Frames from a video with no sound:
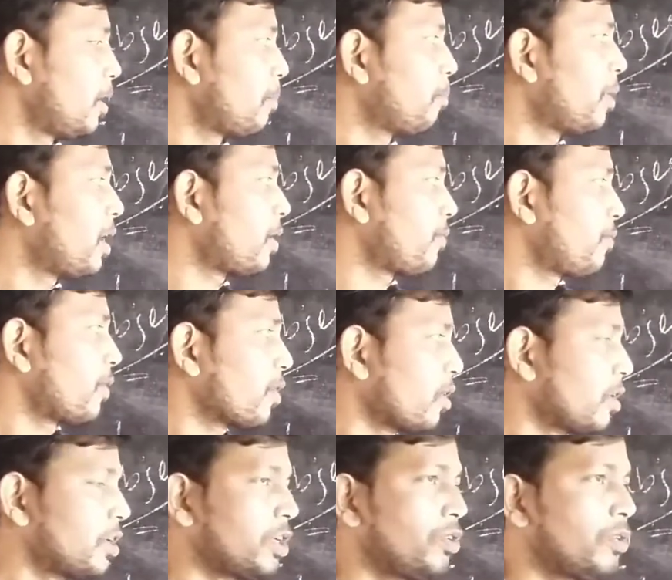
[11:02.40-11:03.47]
verb.
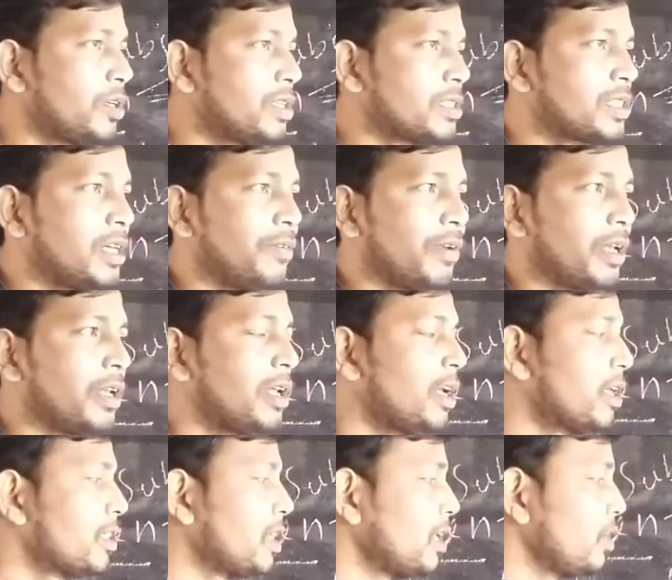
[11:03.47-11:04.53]
Continuity is given.
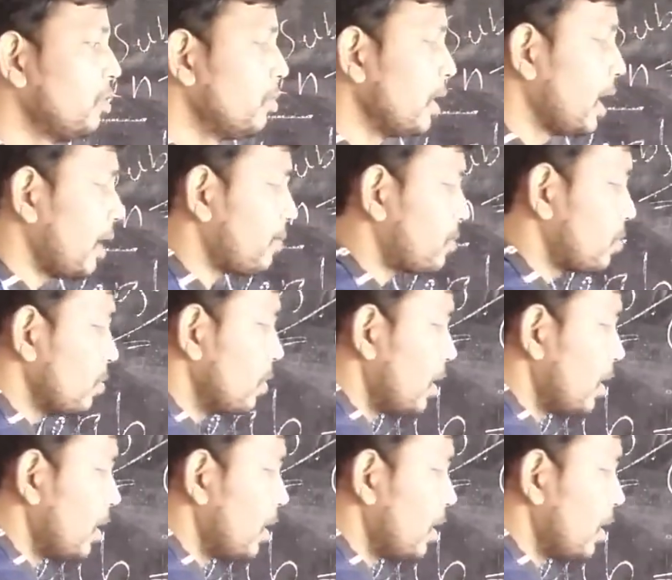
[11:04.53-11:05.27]
Then you have to